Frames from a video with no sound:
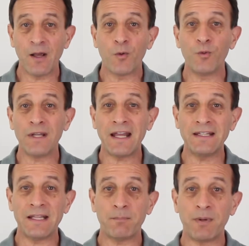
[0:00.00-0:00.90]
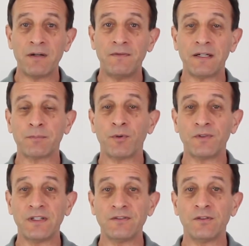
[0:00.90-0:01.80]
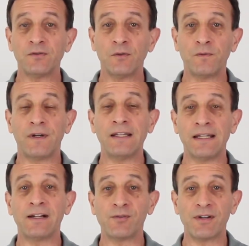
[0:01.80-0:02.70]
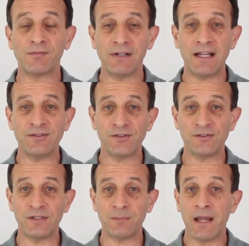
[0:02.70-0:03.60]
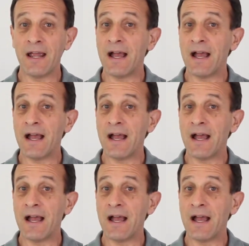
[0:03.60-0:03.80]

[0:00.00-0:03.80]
we are in the perfect position to find a great relationship.